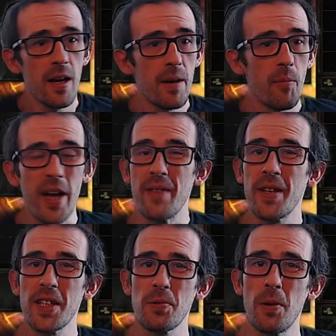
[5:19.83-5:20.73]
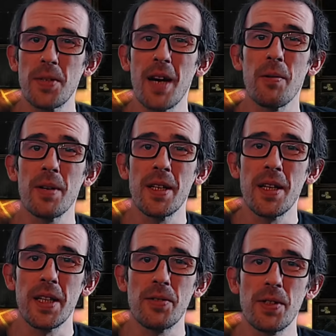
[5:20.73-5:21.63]
Might even get swapped out in a
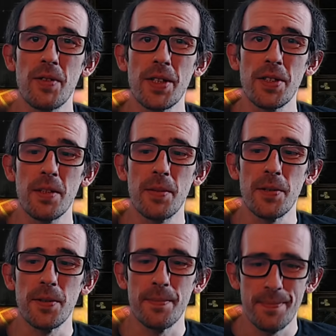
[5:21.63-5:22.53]
later iteration of the build.